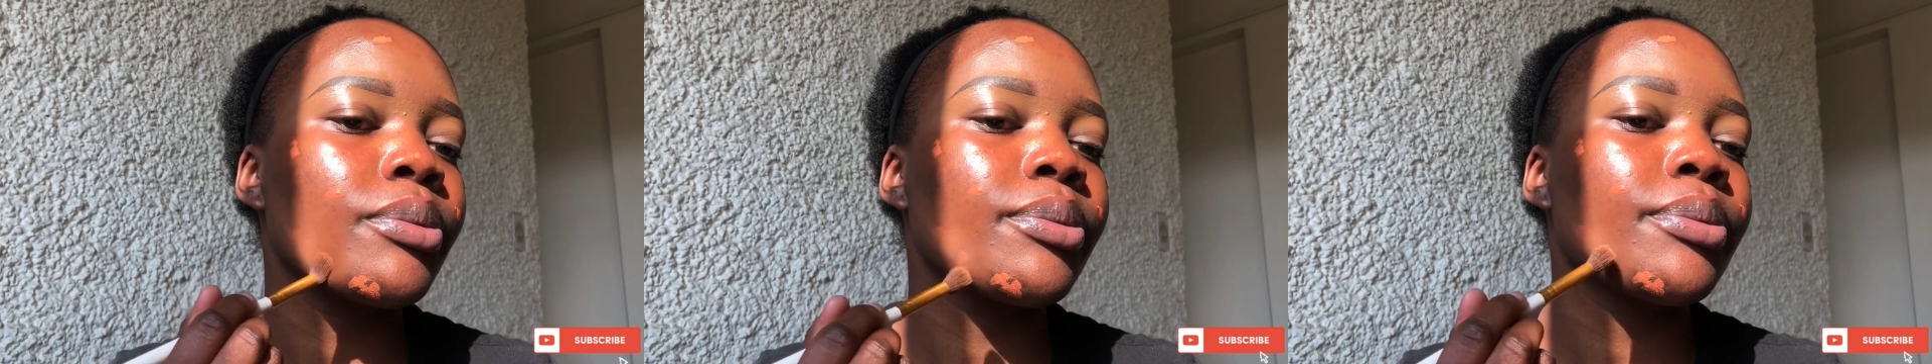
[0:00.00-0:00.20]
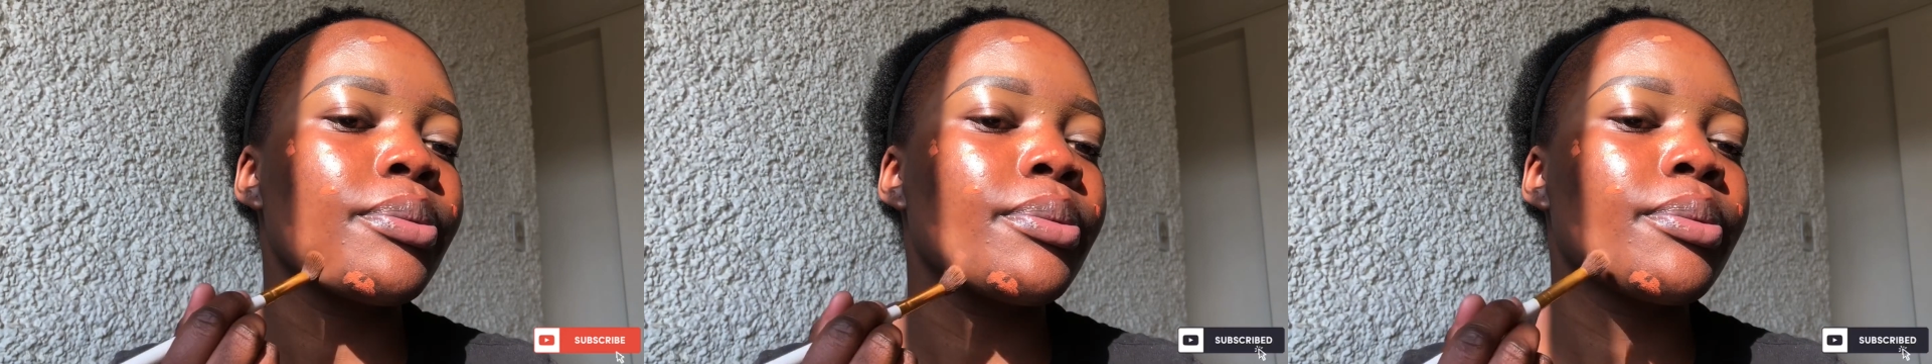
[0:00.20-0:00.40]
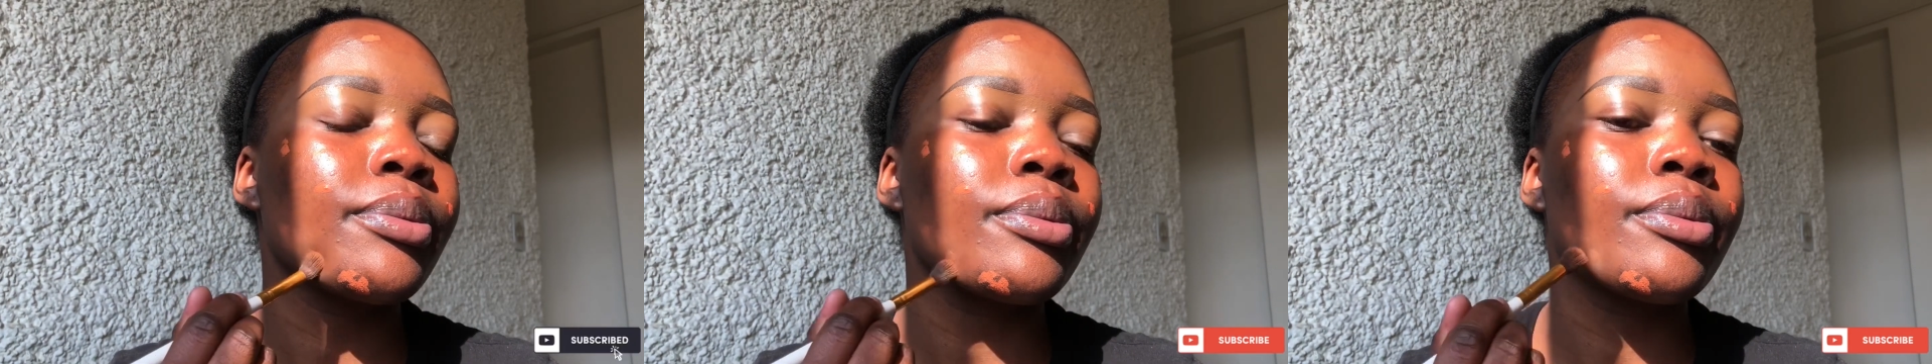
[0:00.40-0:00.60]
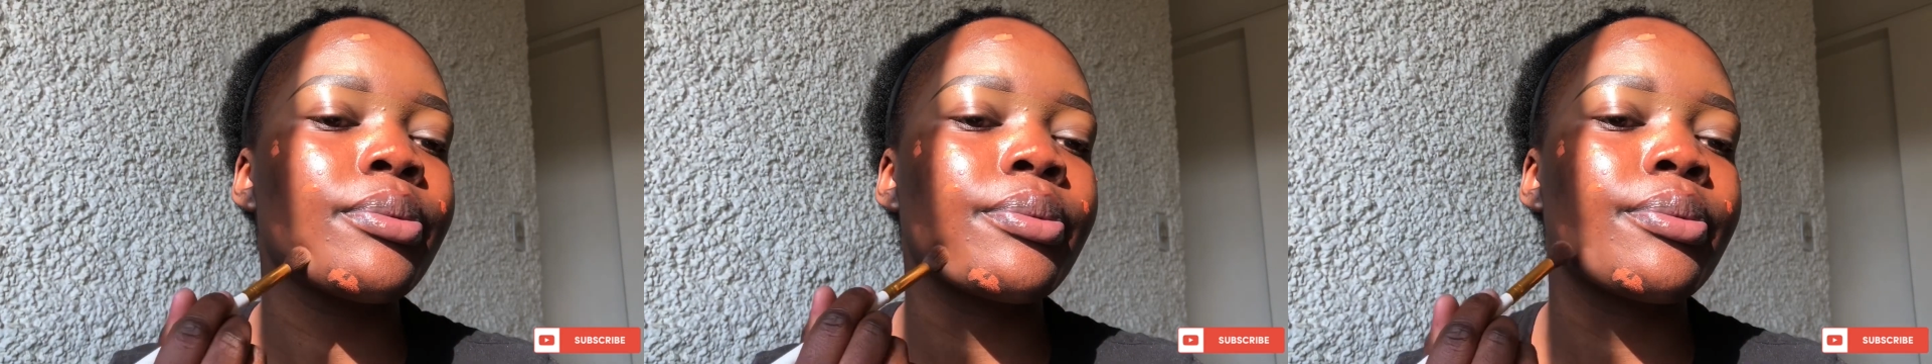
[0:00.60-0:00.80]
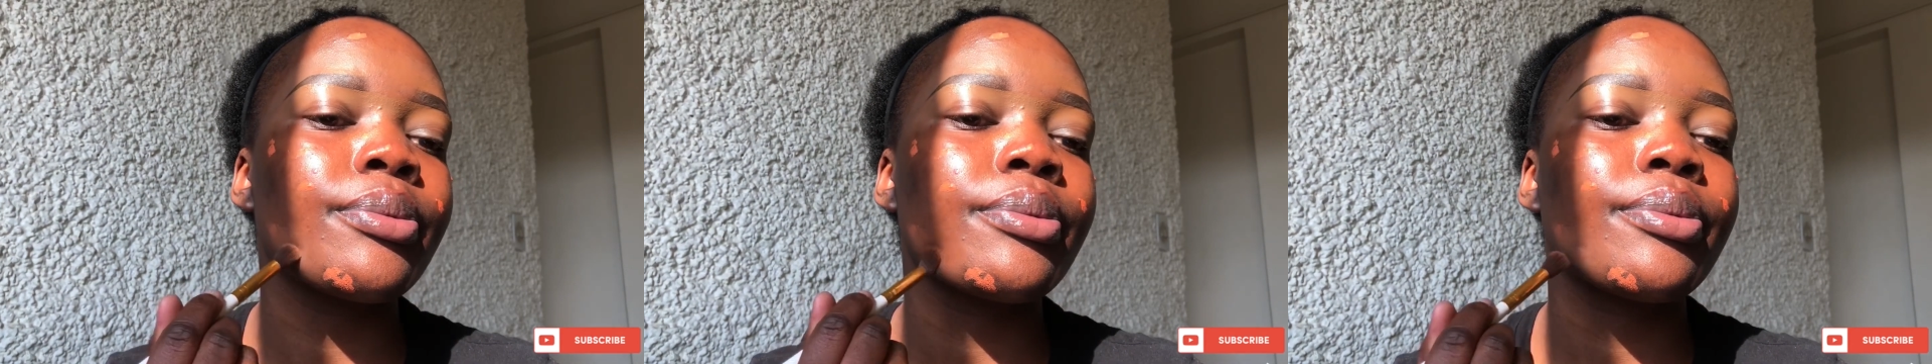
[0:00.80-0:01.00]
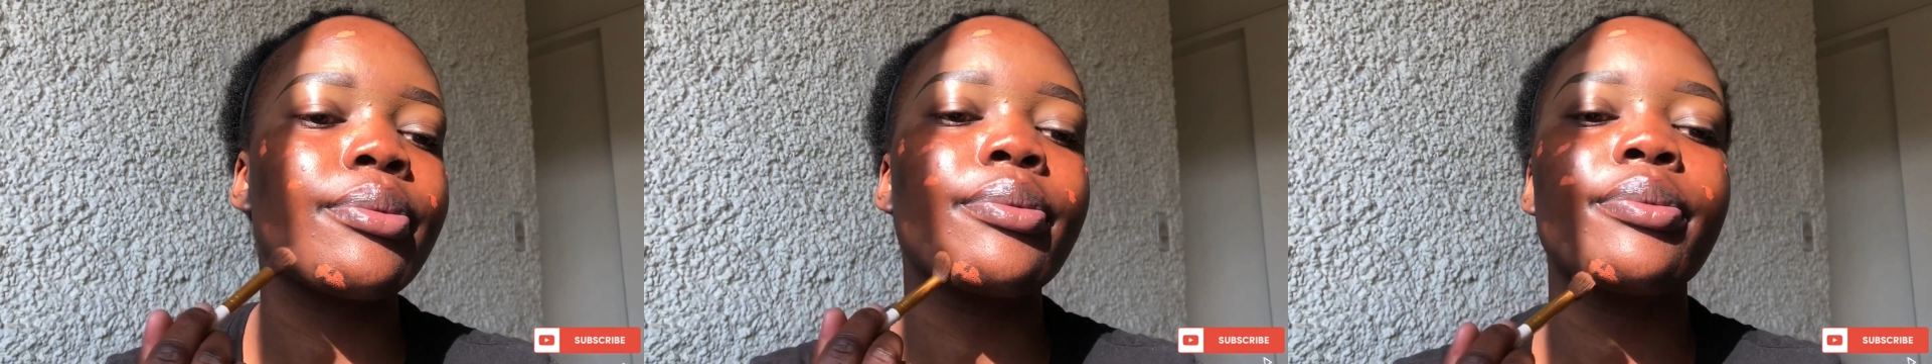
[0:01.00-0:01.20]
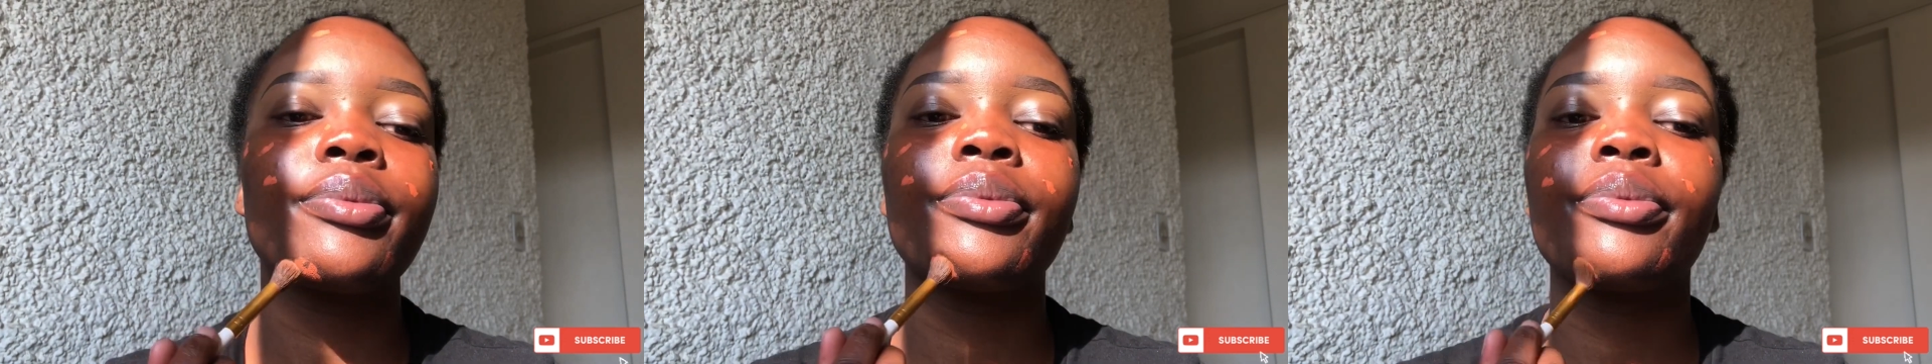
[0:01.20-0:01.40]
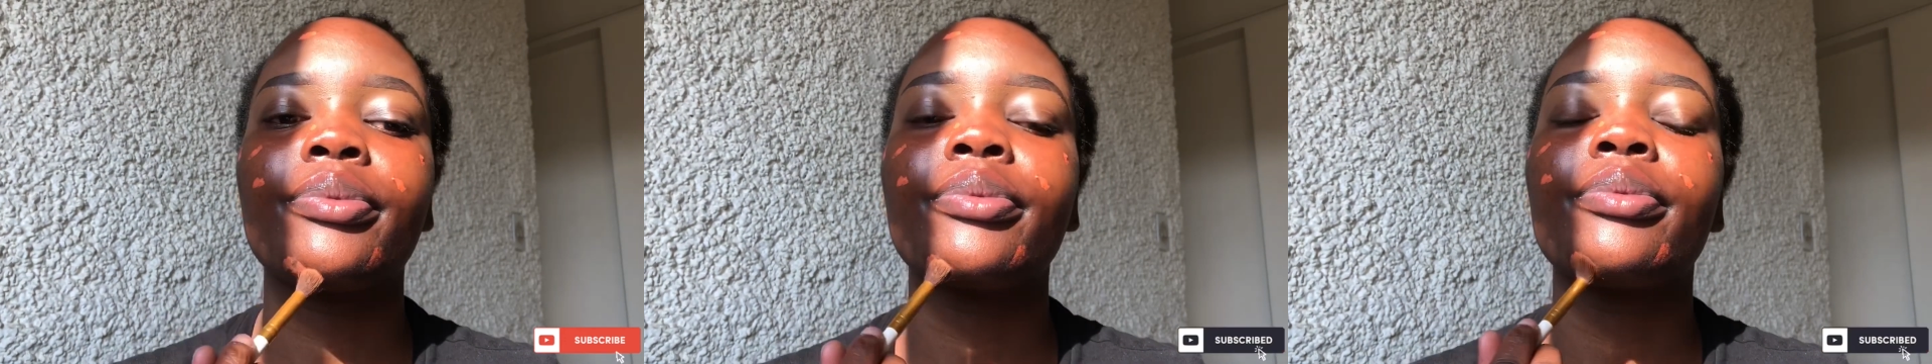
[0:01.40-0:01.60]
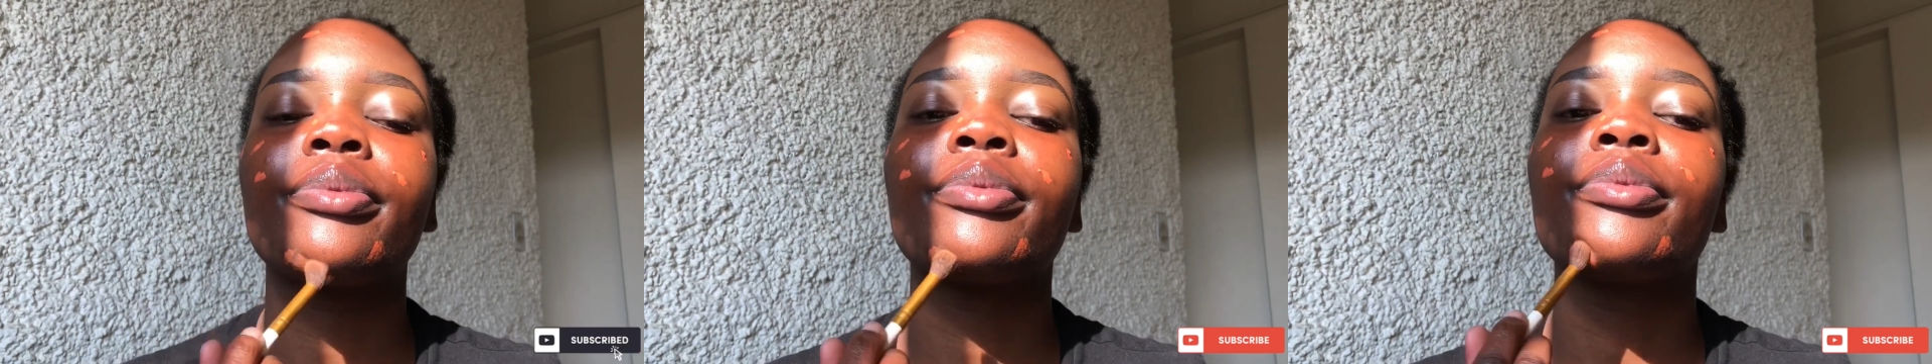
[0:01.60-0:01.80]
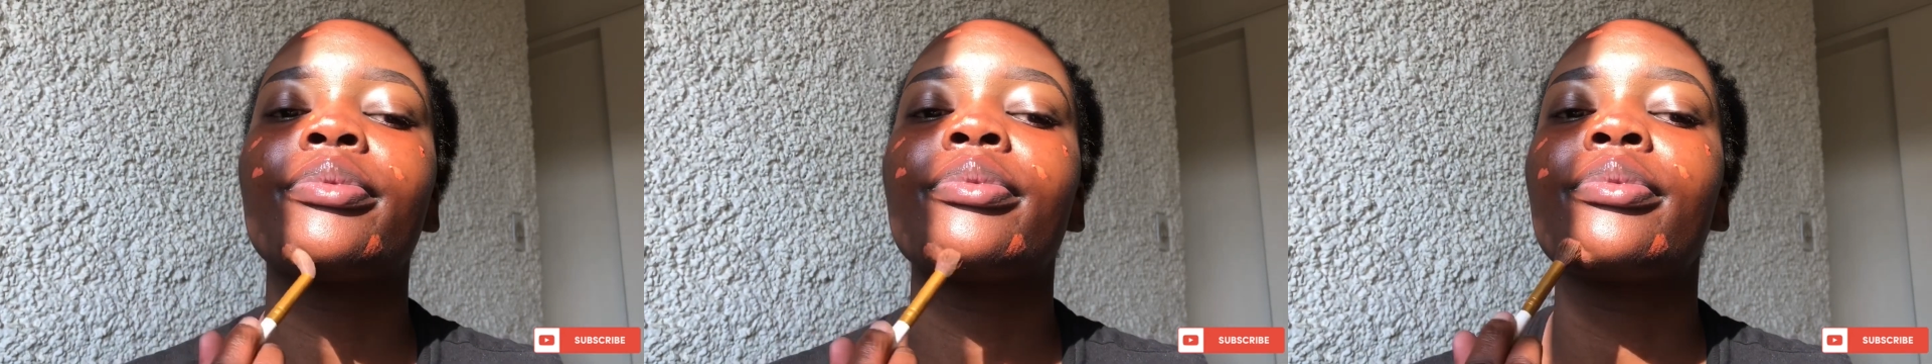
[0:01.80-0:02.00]
my LA Girl
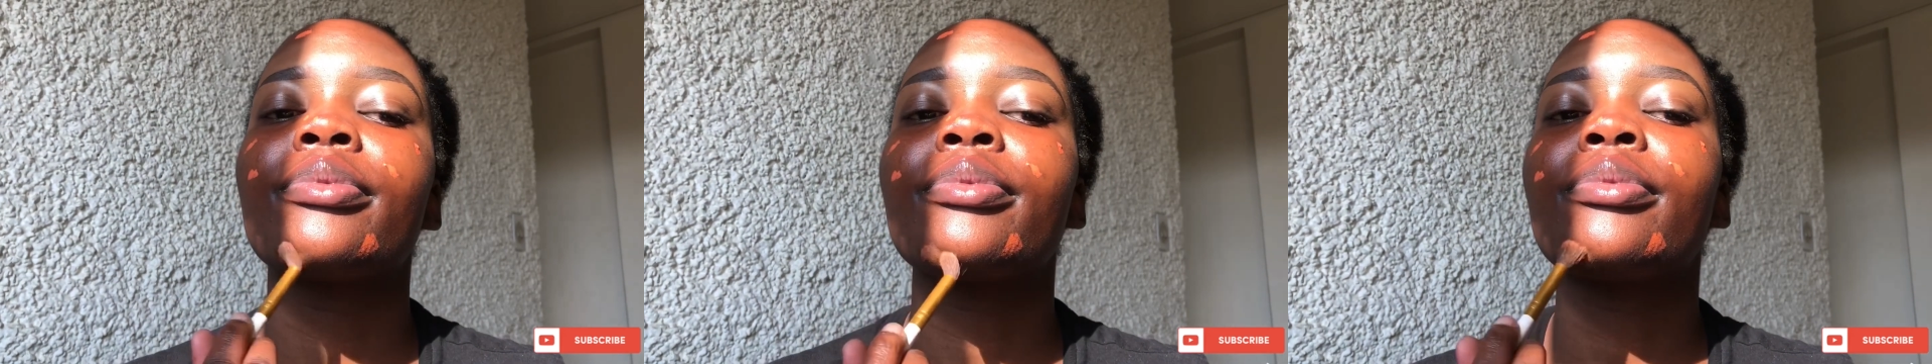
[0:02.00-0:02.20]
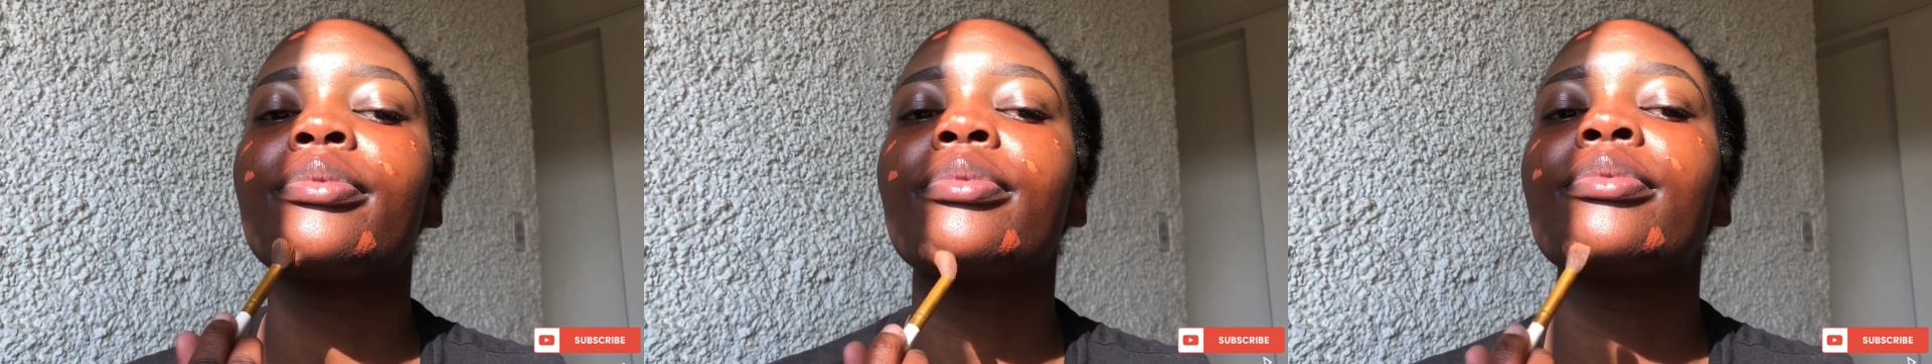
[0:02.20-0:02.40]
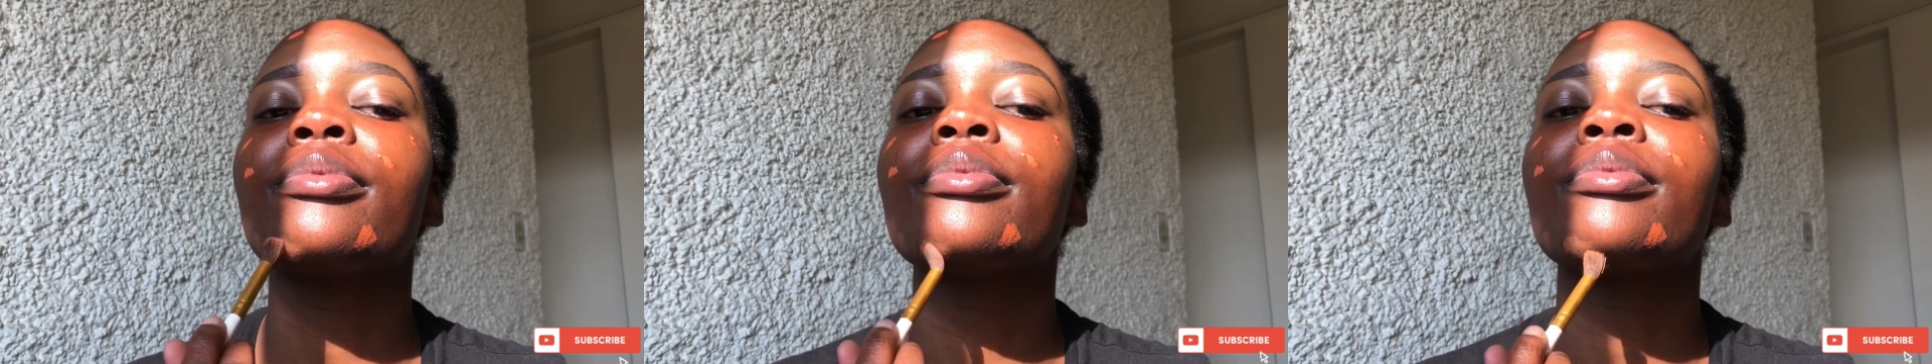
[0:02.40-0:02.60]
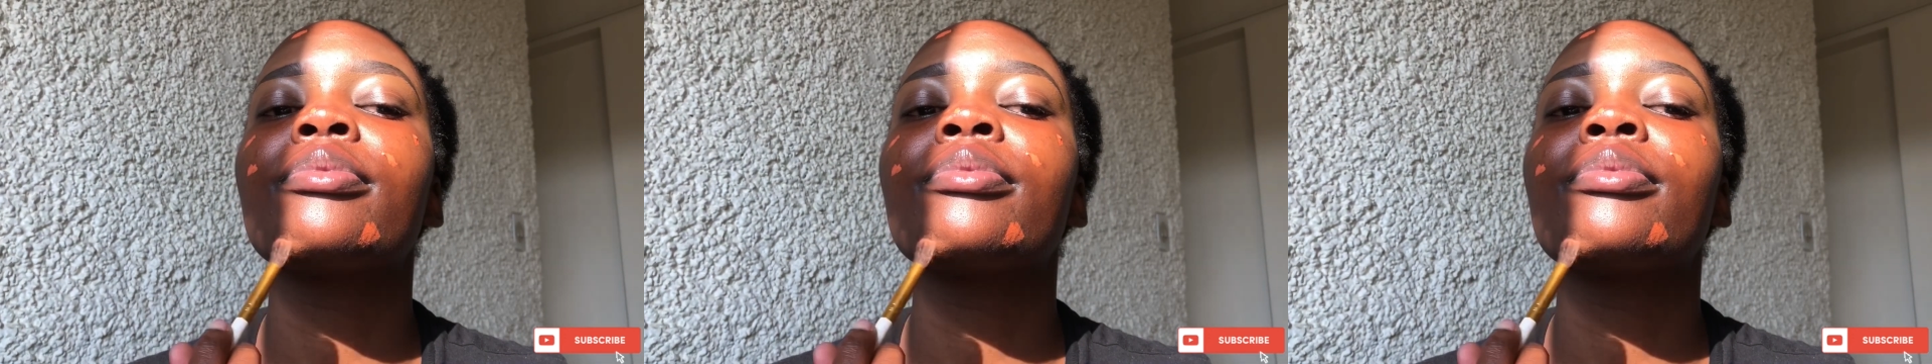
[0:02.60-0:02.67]
concealer.